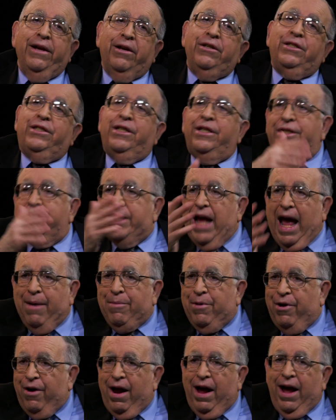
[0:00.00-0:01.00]
because a
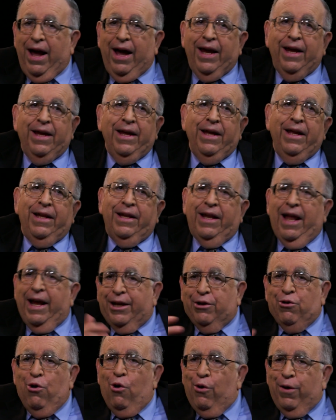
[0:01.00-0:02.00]
samurai,
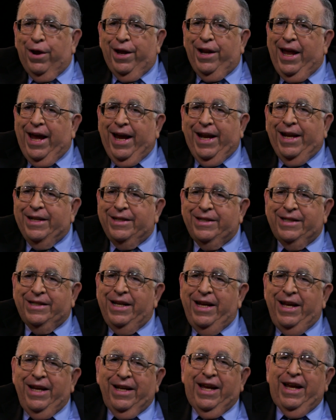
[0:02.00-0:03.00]
like Coriolanus,
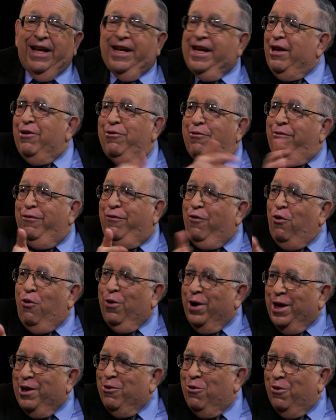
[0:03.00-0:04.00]
can kill
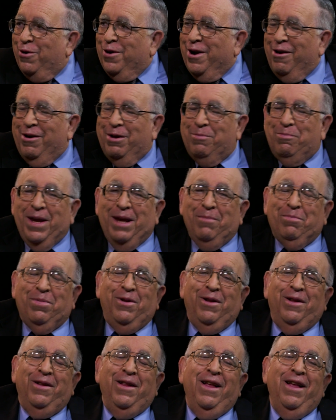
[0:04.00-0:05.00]
40 ordinary
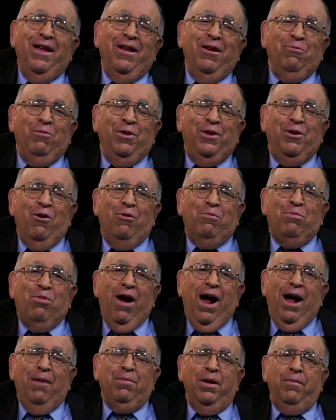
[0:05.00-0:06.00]
people with no
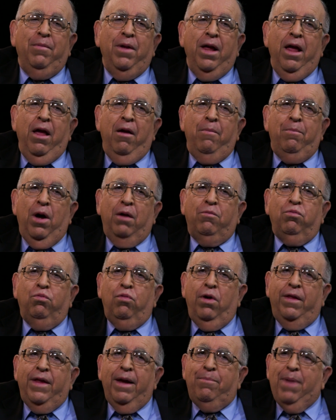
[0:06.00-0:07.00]
problem. But
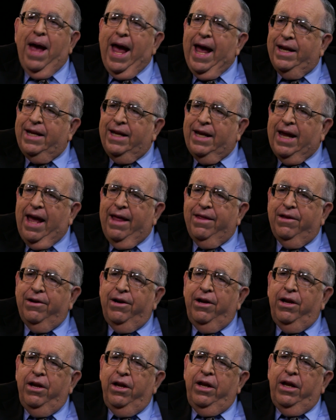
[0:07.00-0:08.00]
when they band
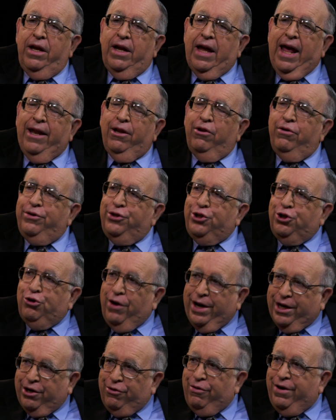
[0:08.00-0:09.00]
together and learn
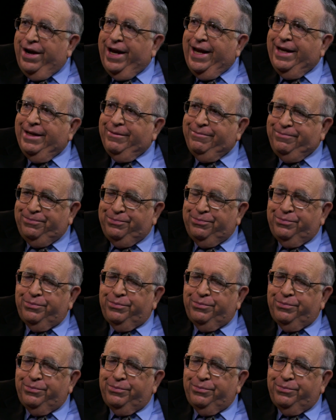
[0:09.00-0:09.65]
trickery,